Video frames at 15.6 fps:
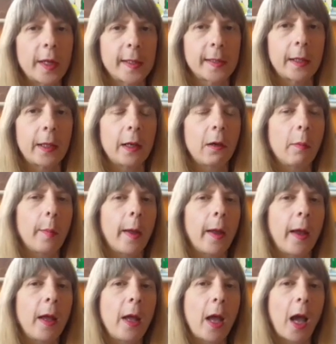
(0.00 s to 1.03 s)
this a little
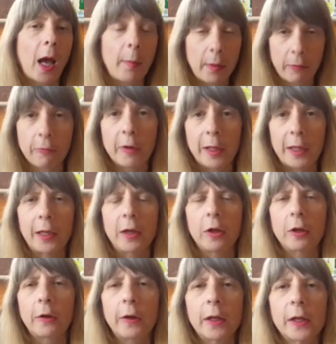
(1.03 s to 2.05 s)
bit. I'd be really
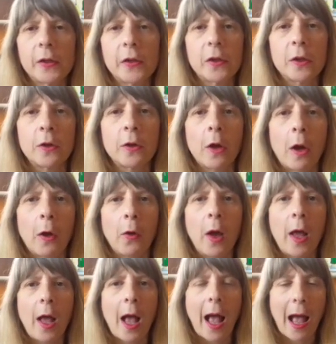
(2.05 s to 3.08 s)
curious to know
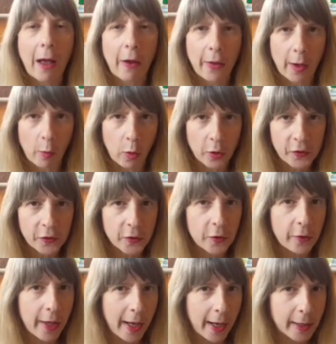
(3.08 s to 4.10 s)
how that was to
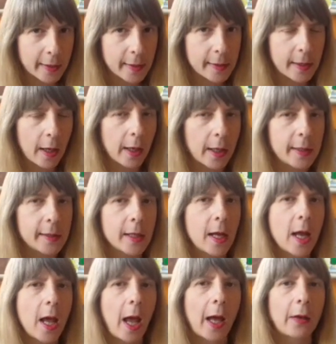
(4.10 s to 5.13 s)
do that exercise
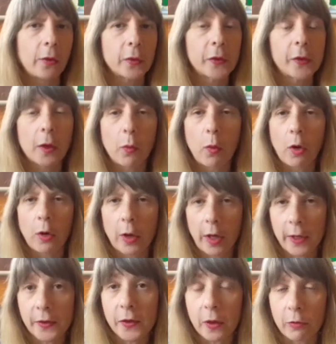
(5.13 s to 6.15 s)
and also what
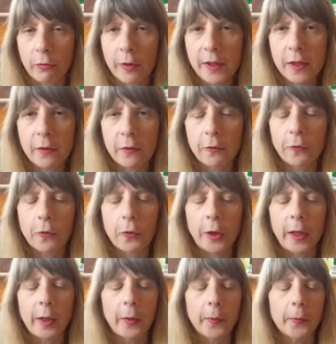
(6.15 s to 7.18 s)
has arisen for
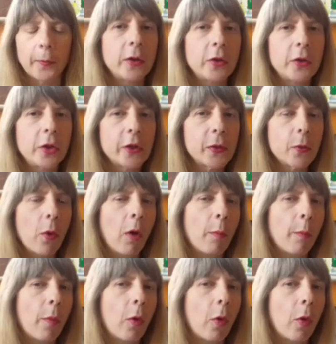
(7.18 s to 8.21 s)
you. Just
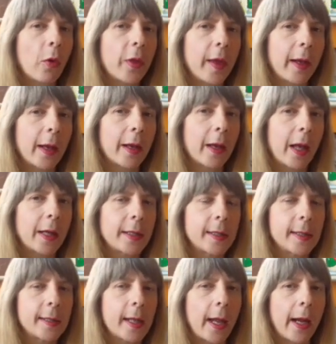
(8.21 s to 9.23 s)
one more thing I'd like
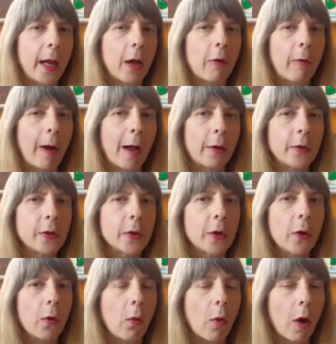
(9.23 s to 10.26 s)
to say around
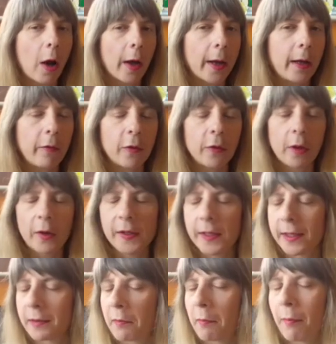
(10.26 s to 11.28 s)
why, even though this
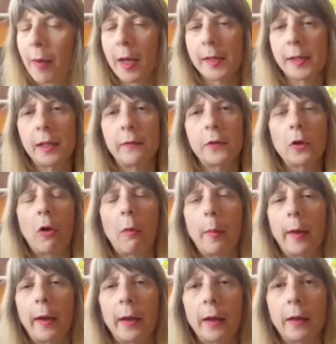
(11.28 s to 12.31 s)
is a massive
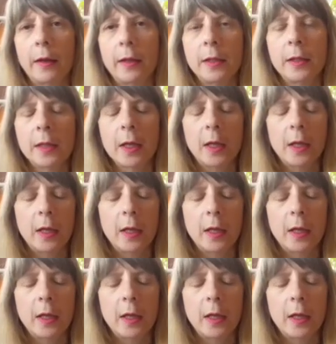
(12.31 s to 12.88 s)
topic, and